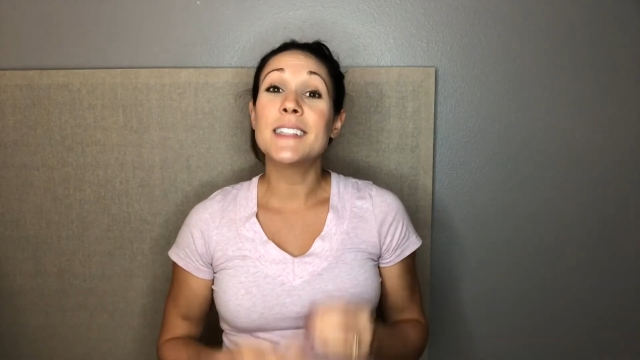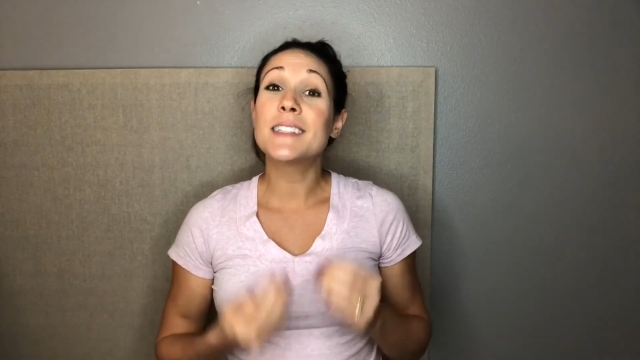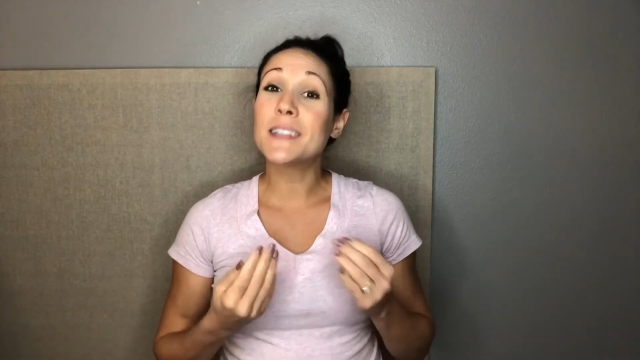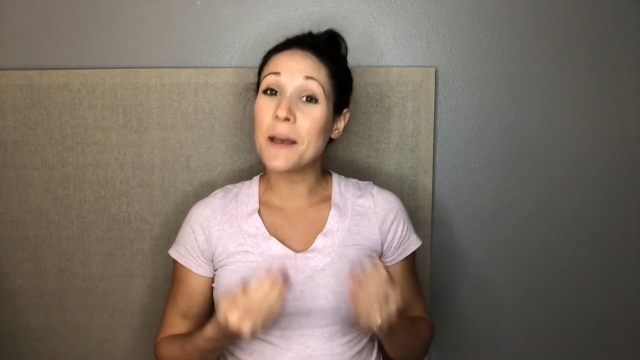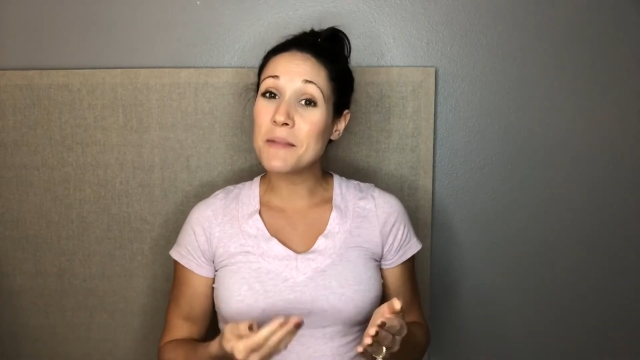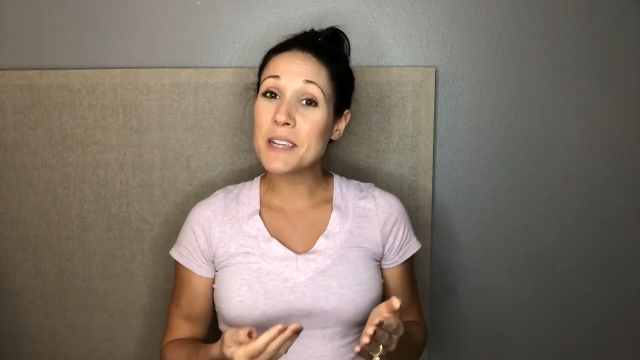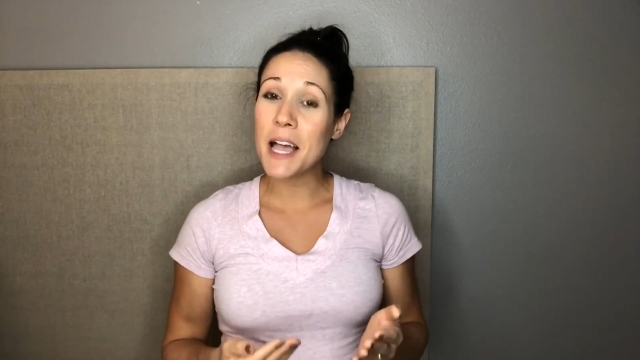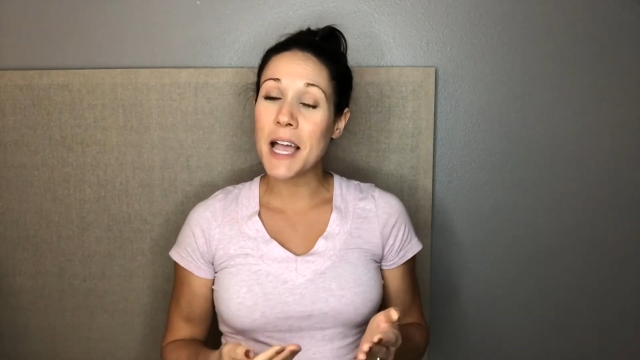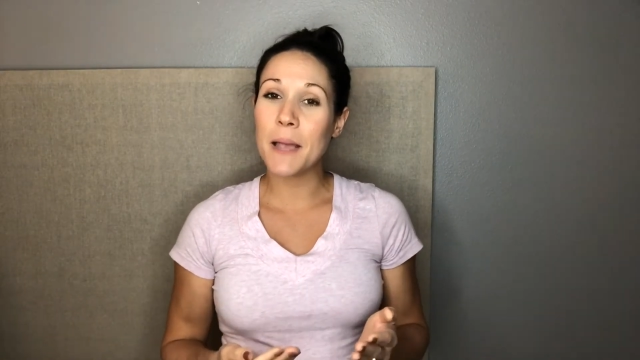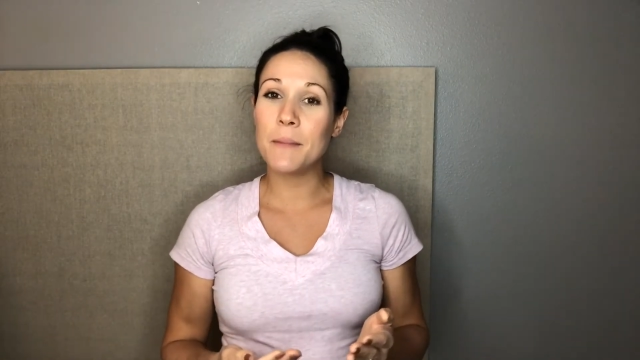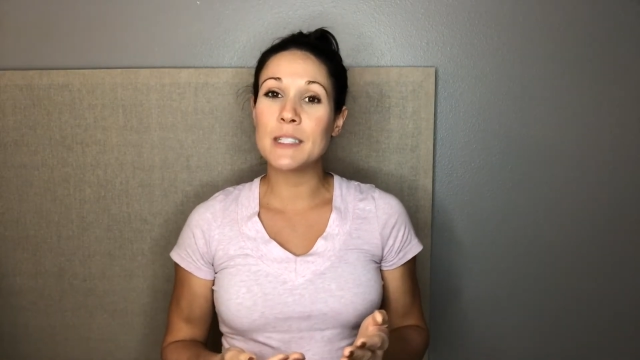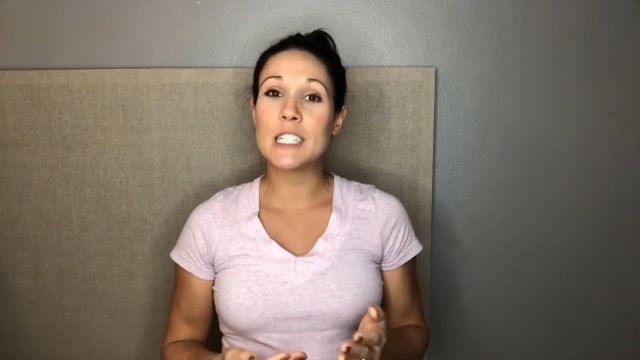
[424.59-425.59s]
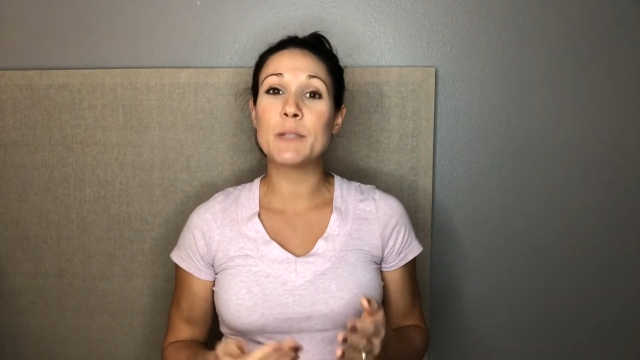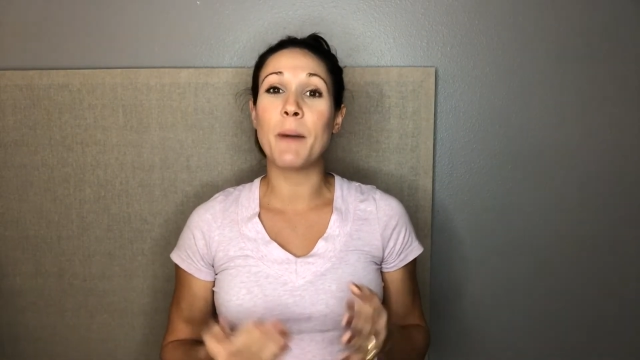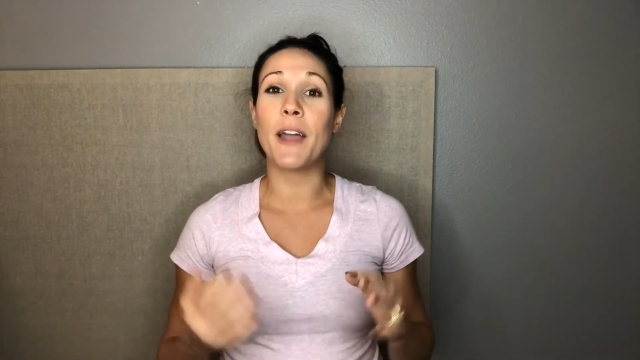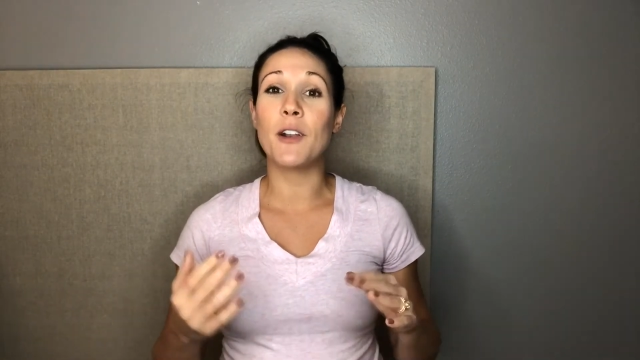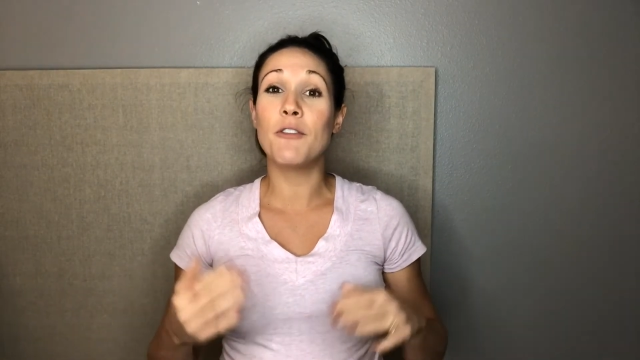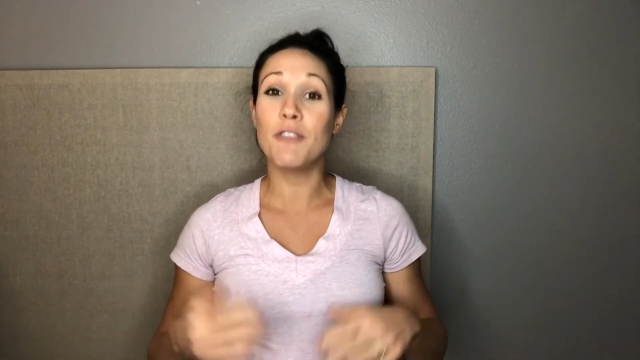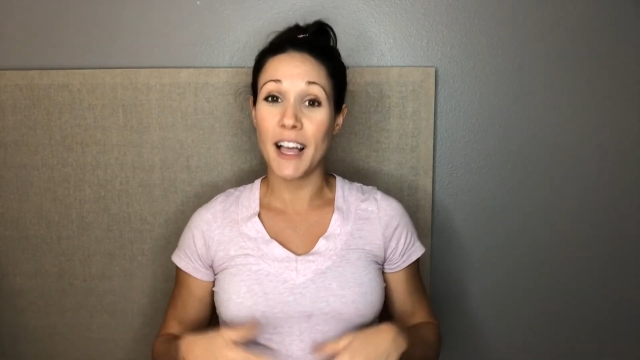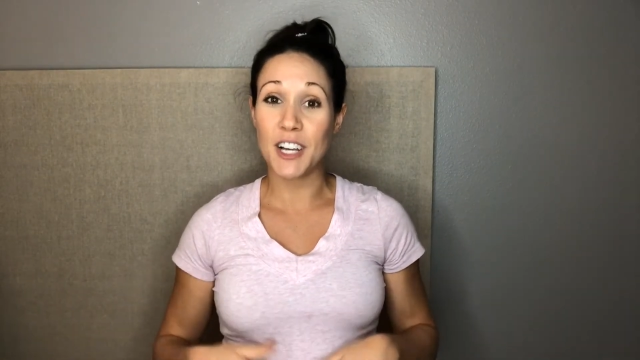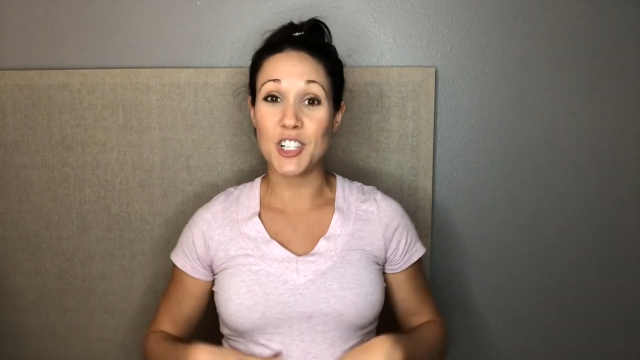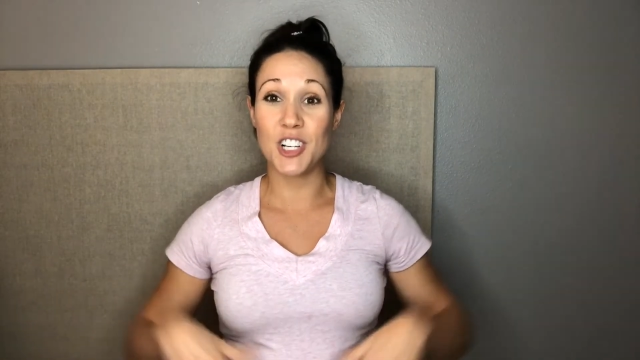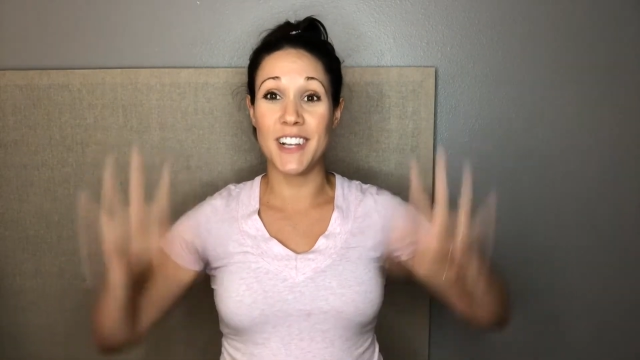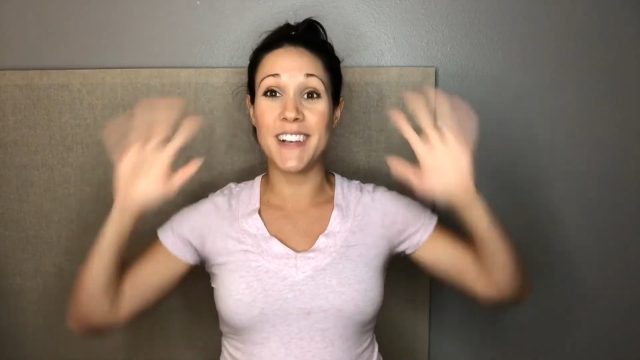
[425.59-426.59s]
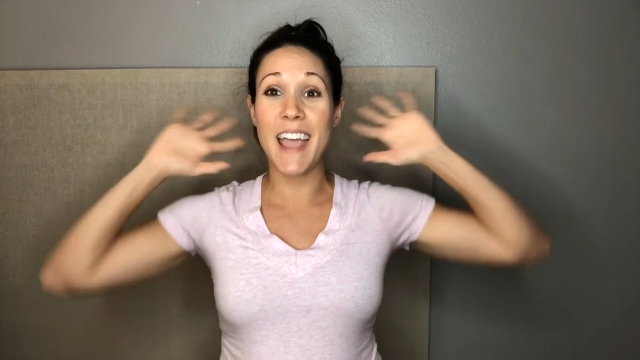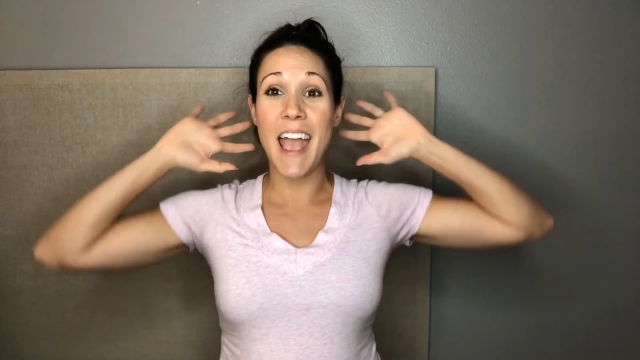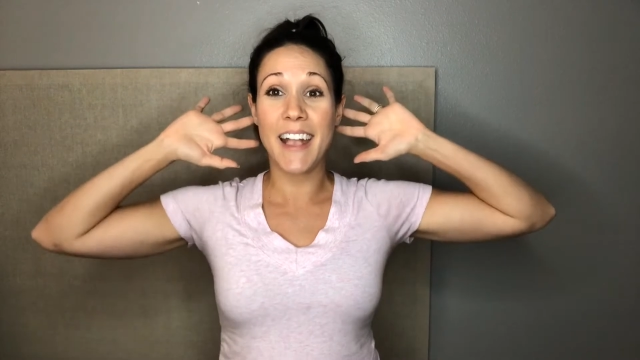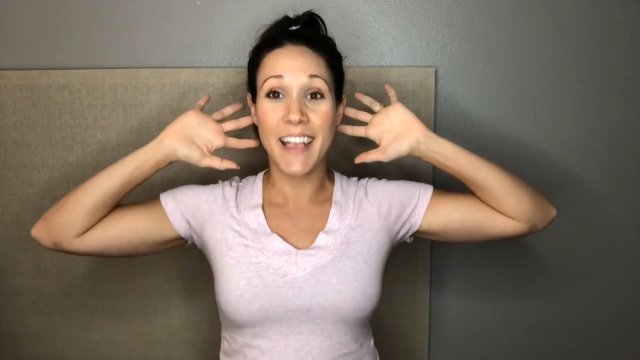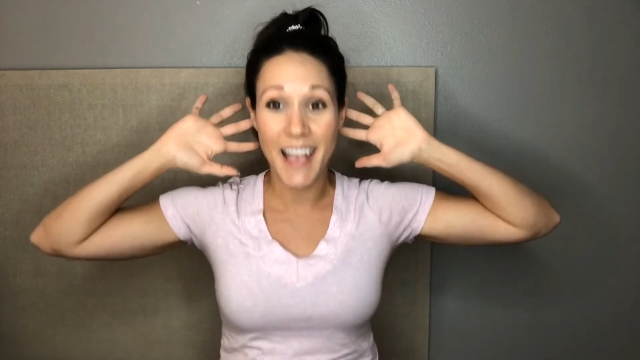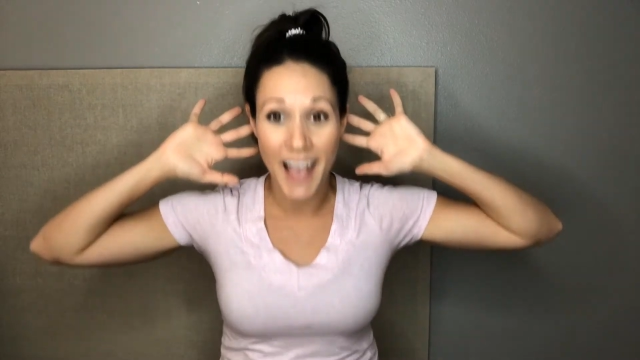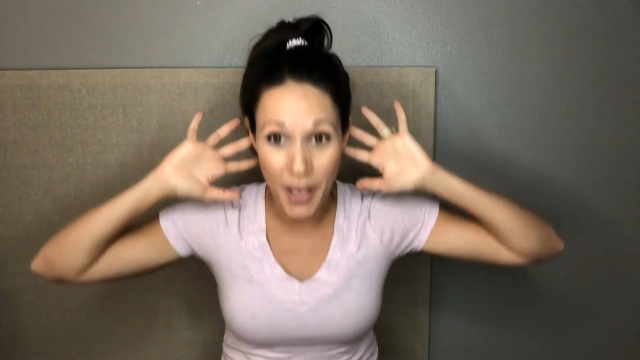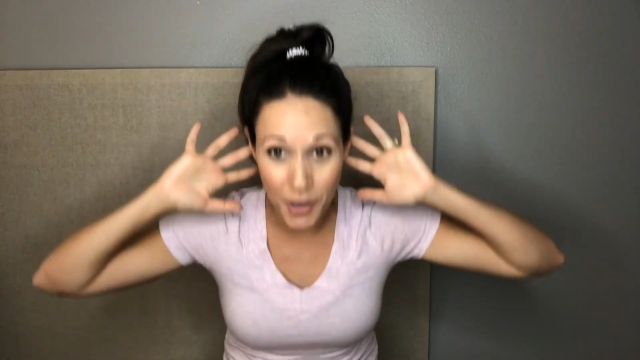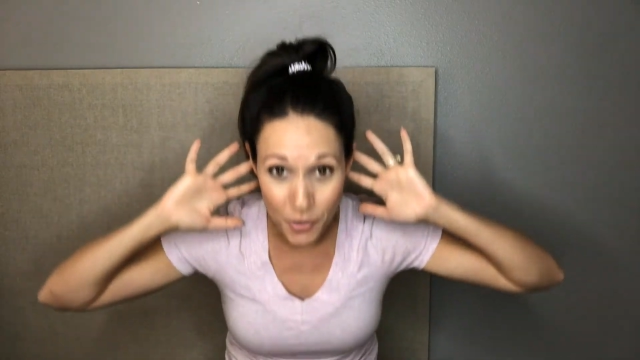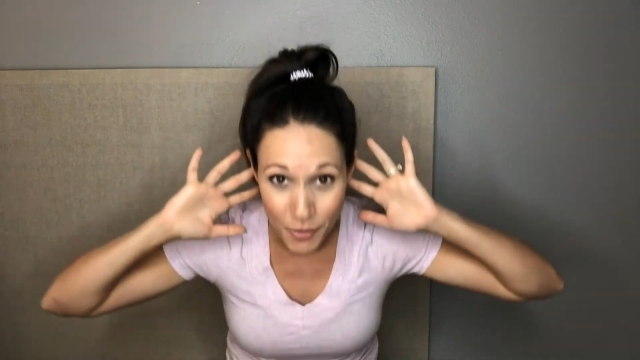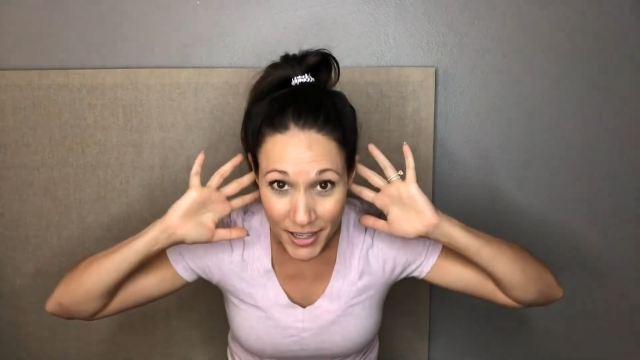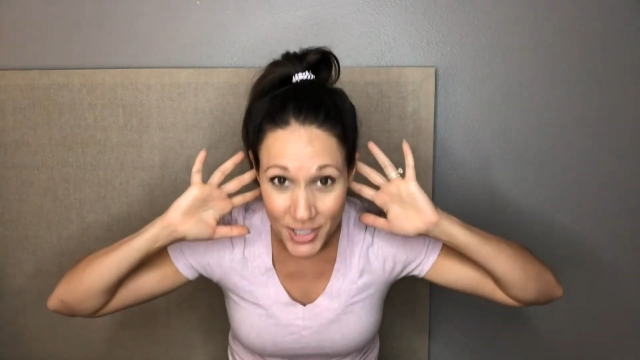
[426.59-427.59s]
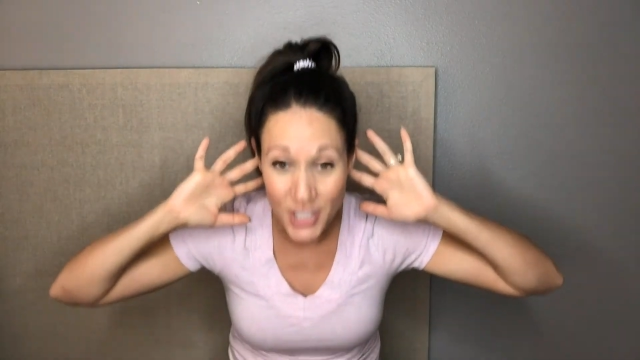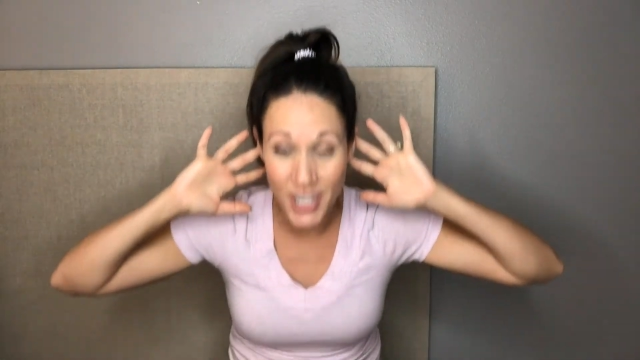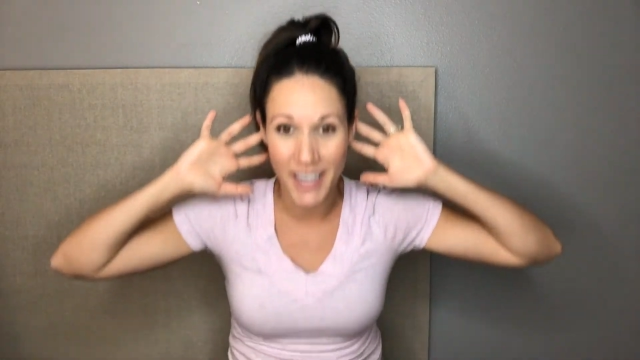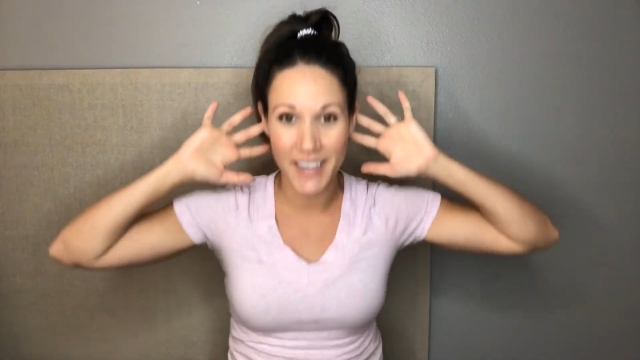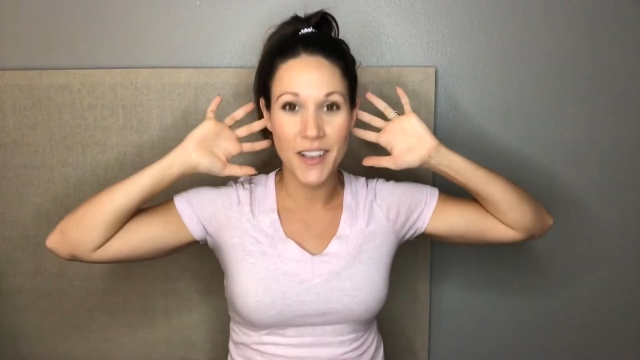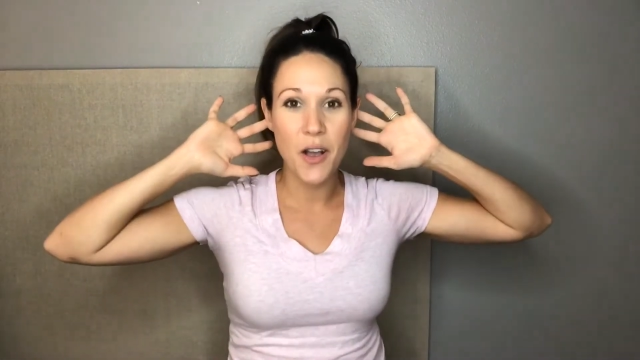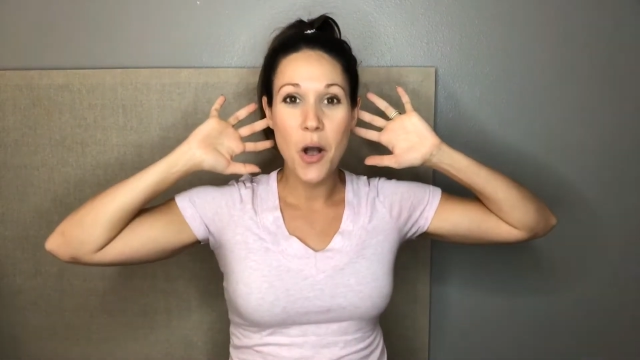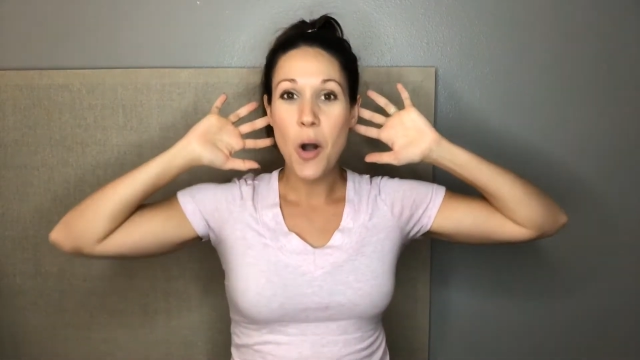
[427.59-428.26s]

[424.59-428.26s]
sometimes spinal flexion, aka crunching,